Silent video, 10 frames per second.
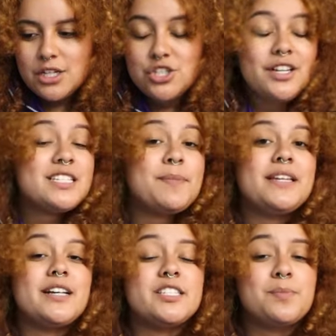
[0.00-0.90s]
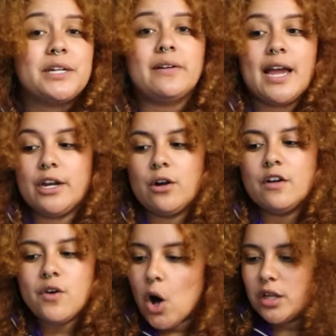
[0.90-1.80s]
She has been a spearheader
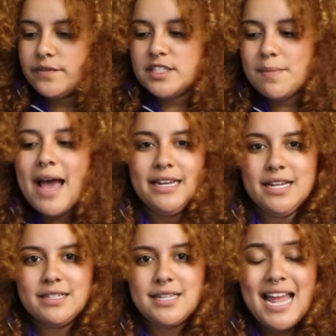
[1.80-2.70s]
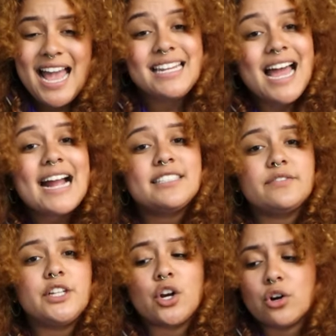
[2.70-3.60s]
of all of this madness and
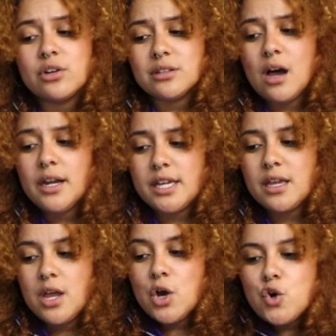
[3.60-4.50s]
actively hurt Lottie,